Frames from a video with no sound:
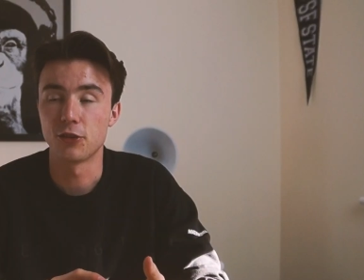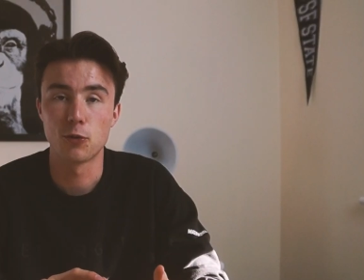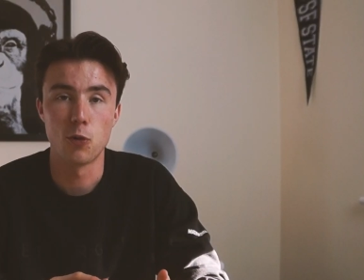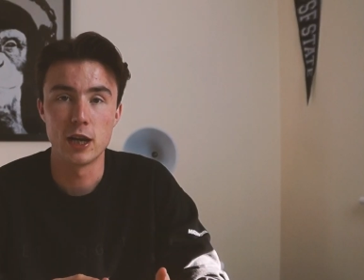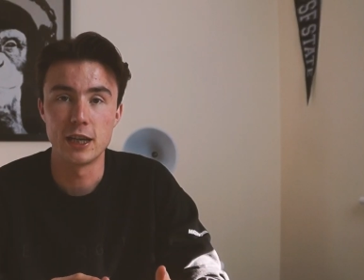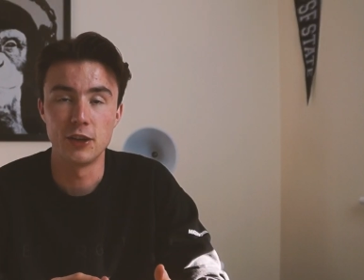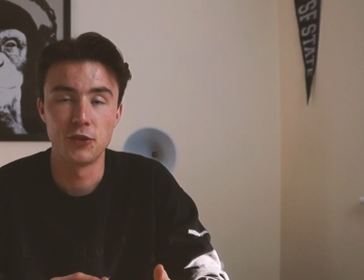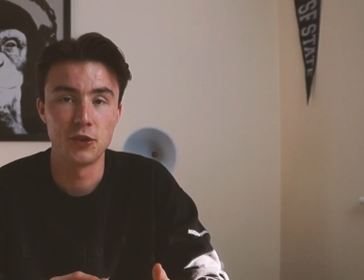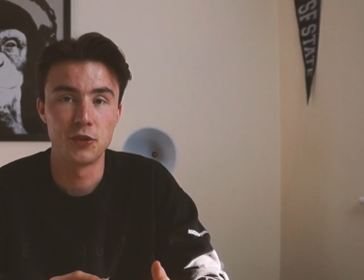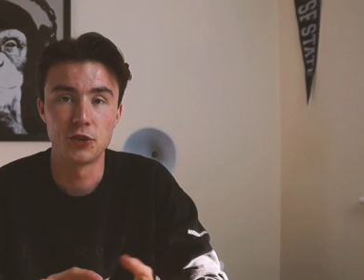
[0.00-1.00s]
it's quite
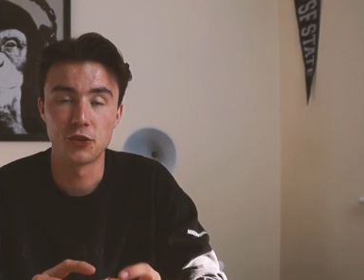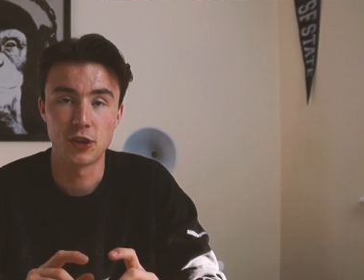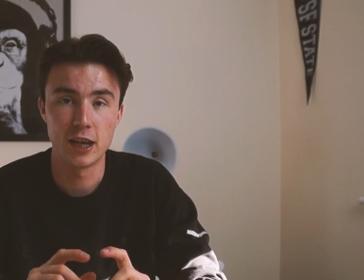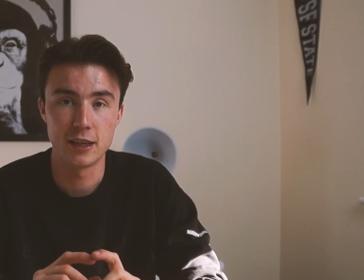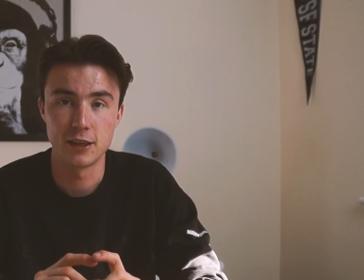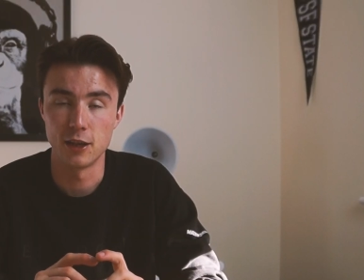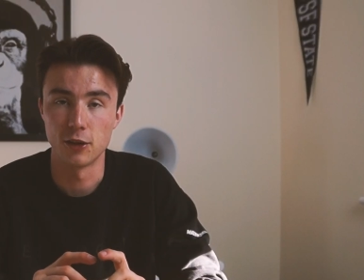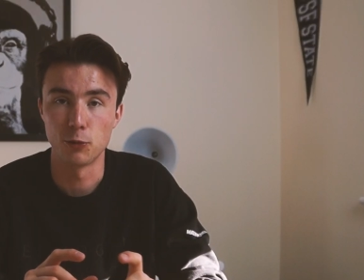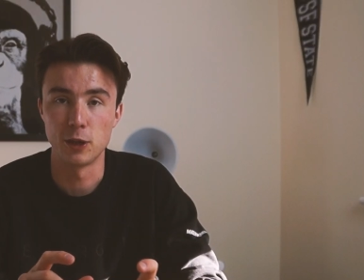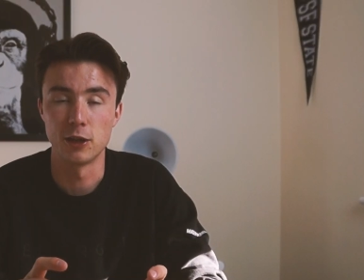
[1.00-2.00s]
easy to just take the
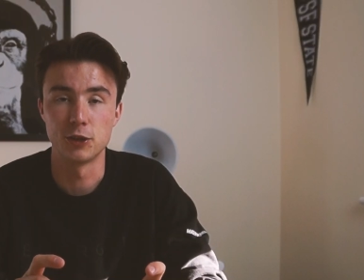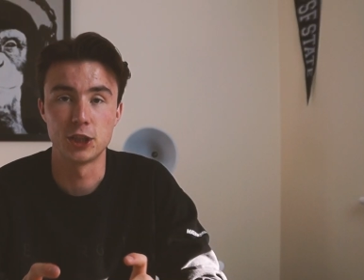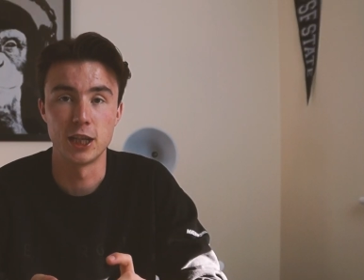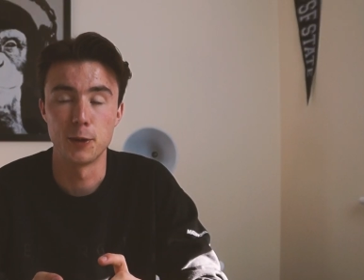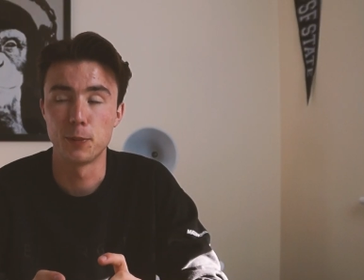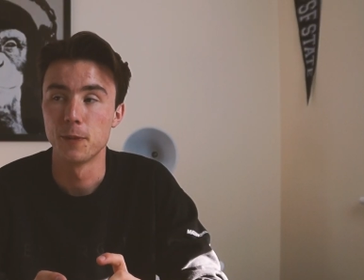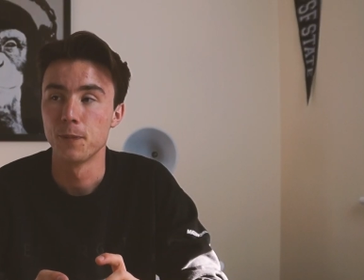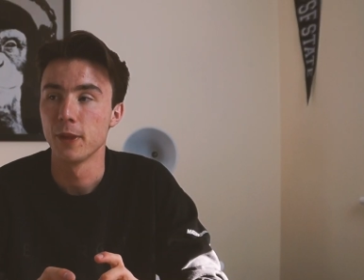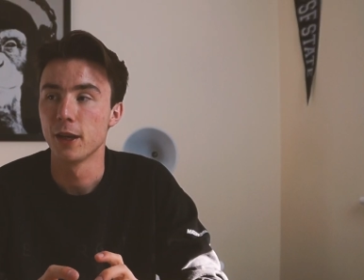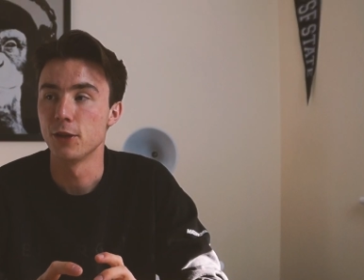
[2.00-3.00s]
Arduino chip.
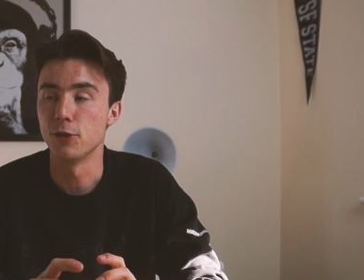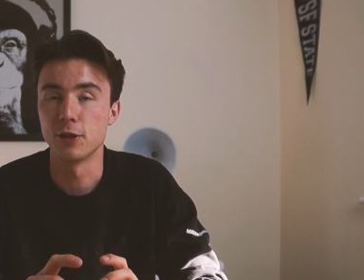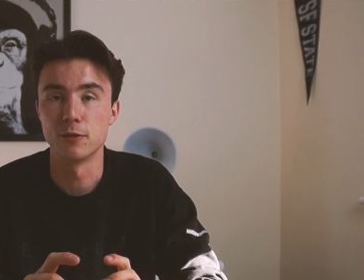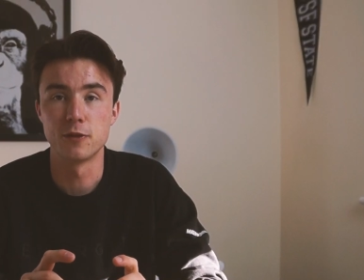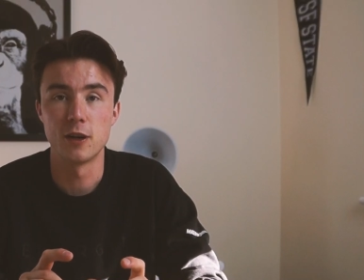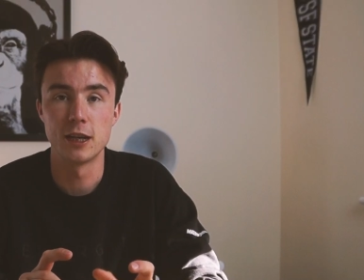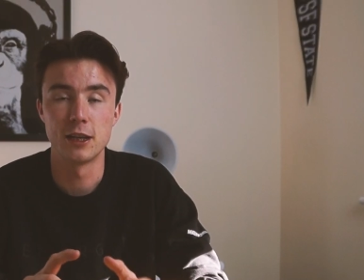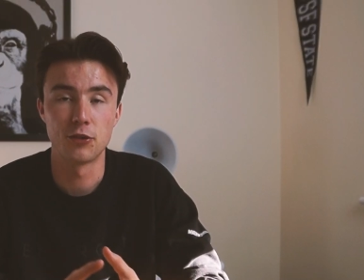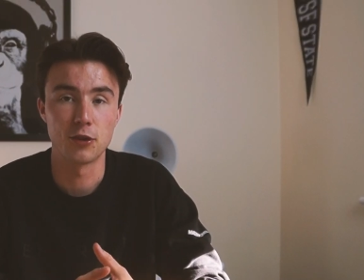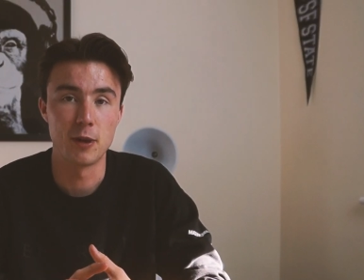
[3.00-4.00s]
You can
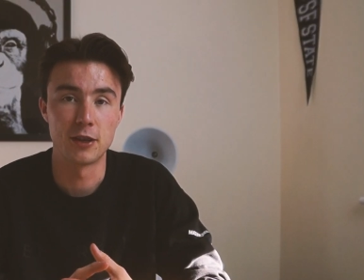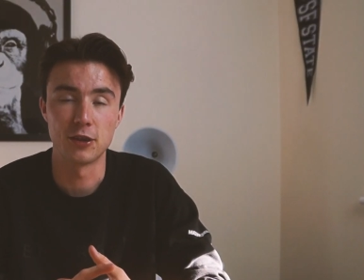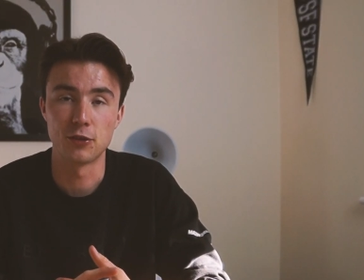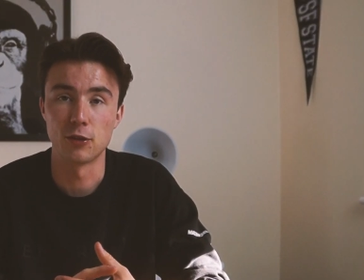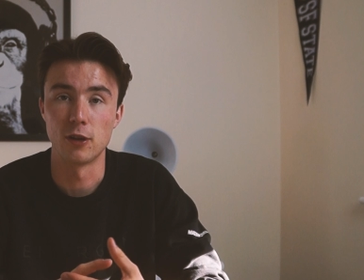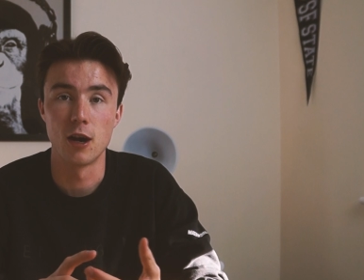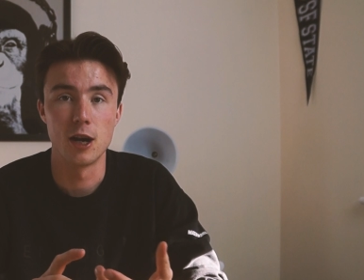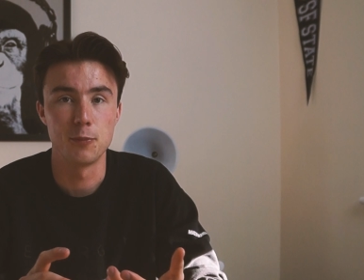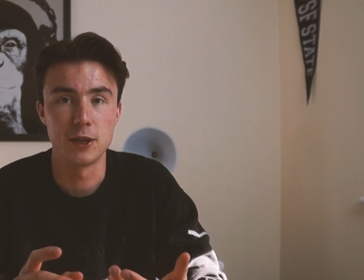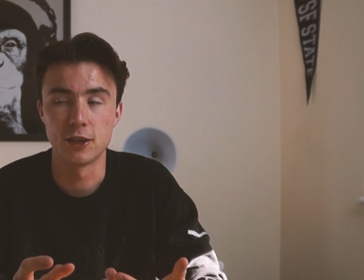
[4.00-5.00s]
find the schematics
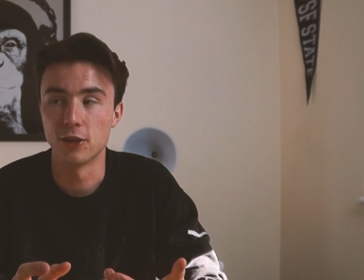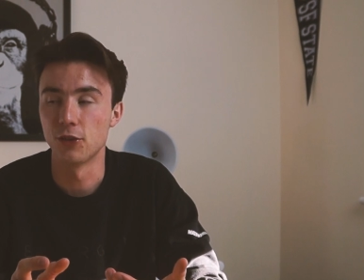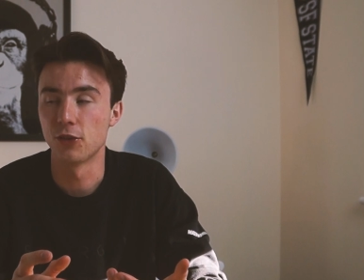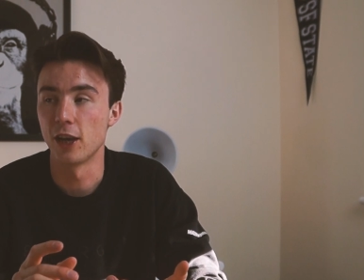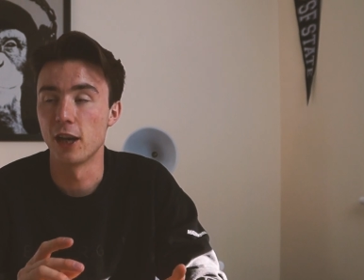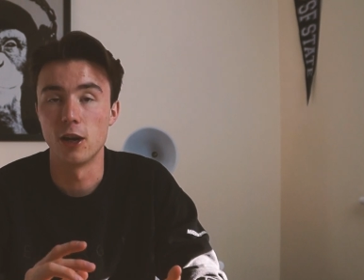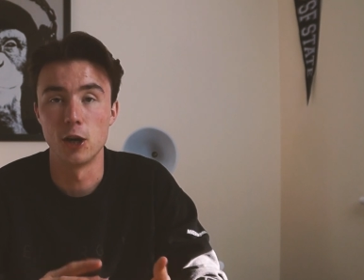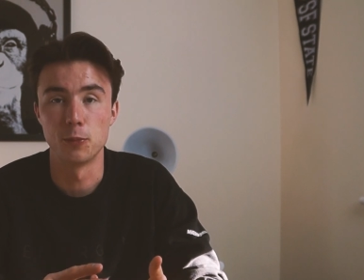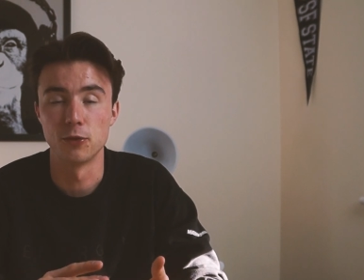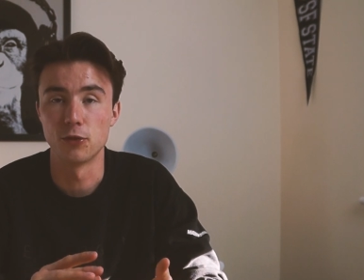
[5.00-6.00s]
online because they
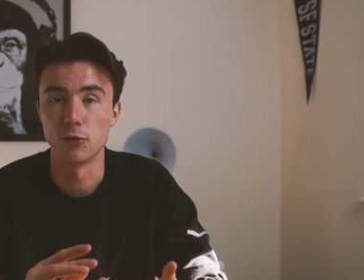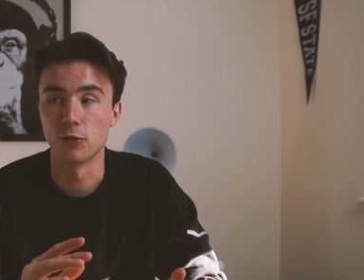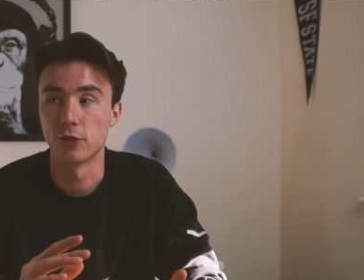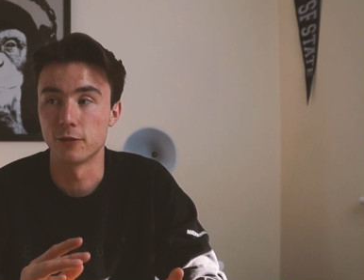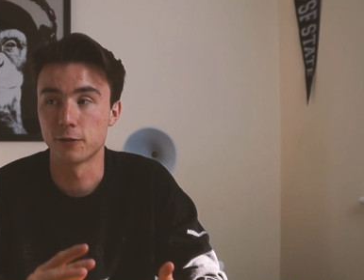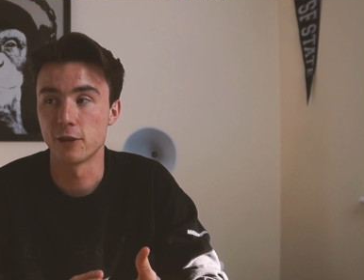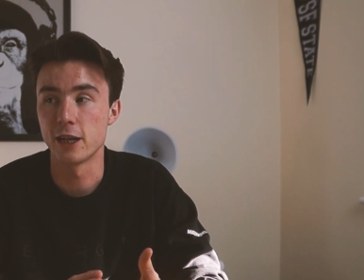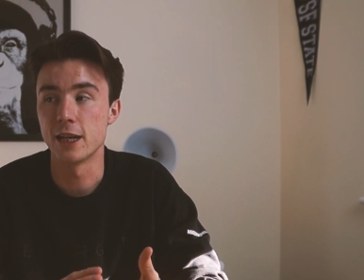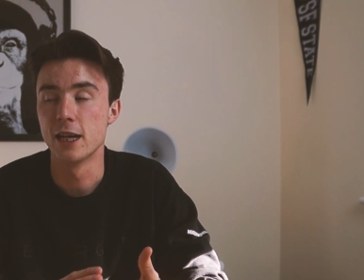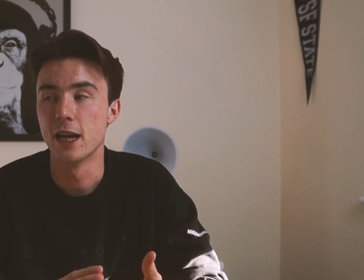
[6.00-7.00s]
are open source and free.